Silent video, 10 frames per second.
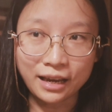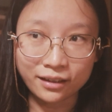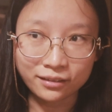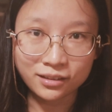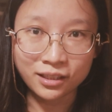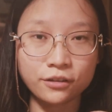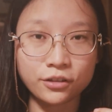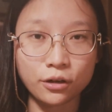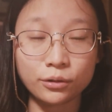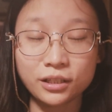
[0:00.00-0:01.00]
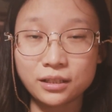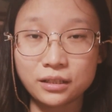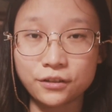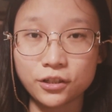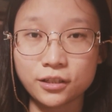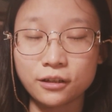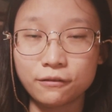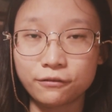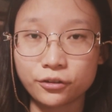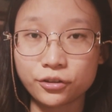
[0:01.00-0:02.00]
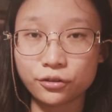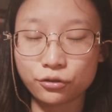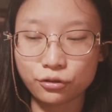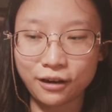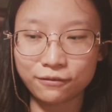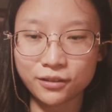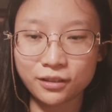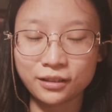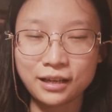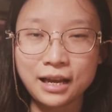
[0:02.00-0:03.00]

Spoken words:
yet. So this is just a first draft.